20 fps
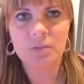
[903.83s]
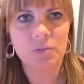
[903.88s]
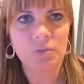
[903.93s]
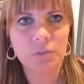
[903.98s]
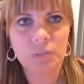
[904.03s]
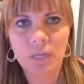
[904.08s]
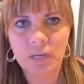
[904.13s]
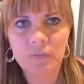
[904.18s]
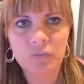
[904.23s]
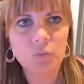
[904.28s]
or
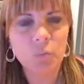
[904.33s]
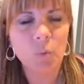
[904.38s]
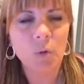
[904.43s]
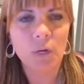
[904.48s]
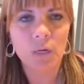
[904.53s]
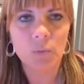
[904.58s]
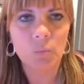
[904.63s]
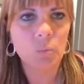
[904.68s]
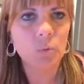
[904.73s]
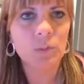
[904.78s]
loved
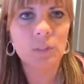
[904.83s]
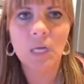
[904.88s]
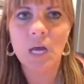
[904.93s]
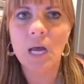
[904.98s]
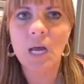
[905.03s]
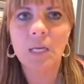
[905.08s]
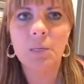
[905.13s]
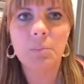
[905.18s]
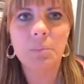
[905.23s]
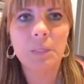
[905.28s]
one will
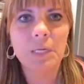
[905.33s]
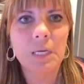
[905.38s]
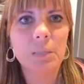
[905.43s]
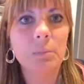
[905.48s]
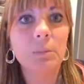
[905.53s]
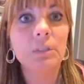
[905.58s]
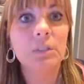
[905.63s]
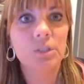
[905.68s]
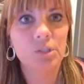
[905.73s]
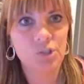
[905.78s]
not be
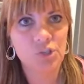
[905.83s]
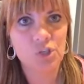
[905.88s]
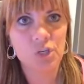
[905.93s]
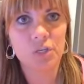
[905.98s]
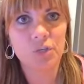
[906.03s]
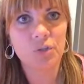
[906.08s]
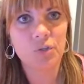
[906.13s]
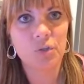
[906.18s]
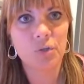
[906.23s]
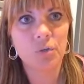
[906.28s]
able to
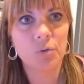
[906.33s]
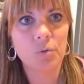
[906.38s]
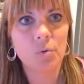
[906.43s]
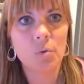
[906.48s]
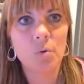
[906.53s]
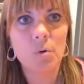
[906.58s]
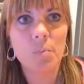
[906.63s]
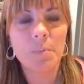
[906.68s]
judge you